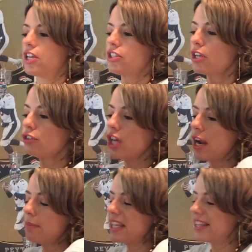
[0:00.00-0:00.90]
So
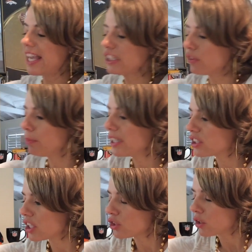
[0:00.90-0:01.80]
Jeremy, thanks for being
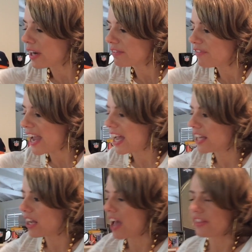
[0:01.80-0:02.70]
such a great
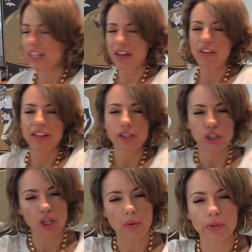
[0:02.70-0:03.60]
fan. I think I've had the
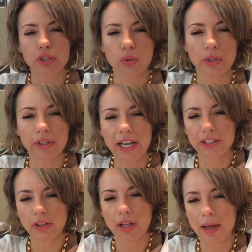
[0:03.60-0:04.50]
show and the Twitter
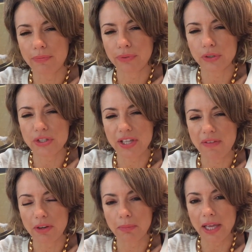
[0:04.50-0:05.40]
handle up for
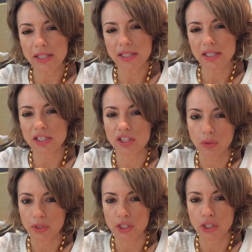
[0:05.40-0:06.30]
7 months. It's
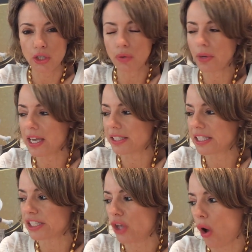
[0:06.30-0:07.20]
new, and
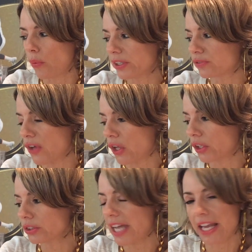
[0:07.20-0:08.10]
he's always
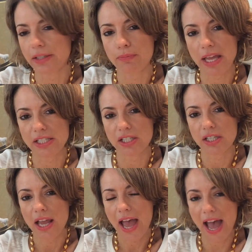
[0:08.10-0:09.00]
followed and been
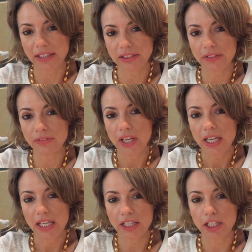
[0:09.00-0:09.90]
active
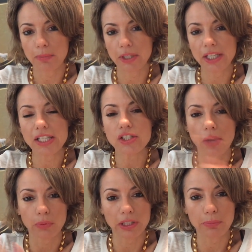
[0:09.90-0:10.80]
in the community. So
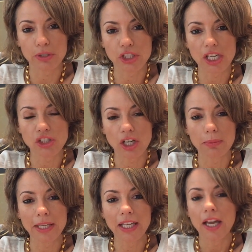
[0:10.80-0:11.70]
I really appreciate
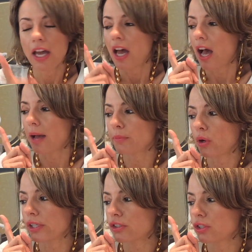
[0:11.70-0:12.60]
Jeremy. I
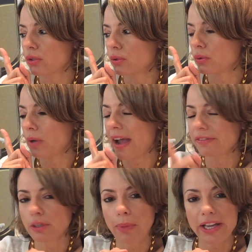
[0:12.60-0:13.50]

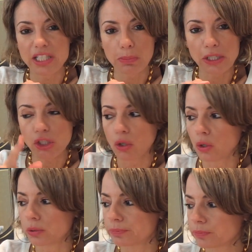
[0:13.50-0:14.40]
have to buy a
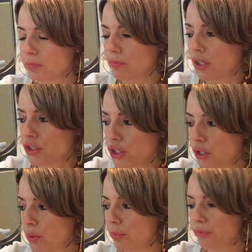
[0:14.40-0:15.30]
special
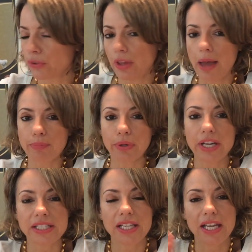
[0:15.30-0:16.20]
tube for that
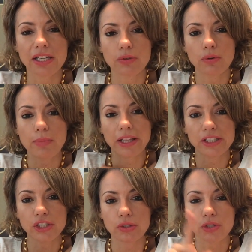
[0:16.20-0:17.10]
print and mail
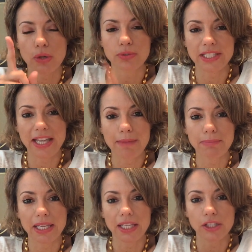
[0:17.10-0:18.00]
it to you. So DM
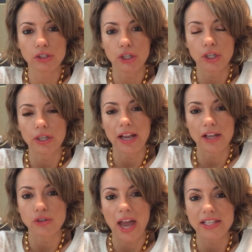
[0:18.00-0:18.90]
me your
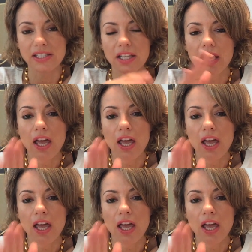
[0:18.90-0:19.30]
address.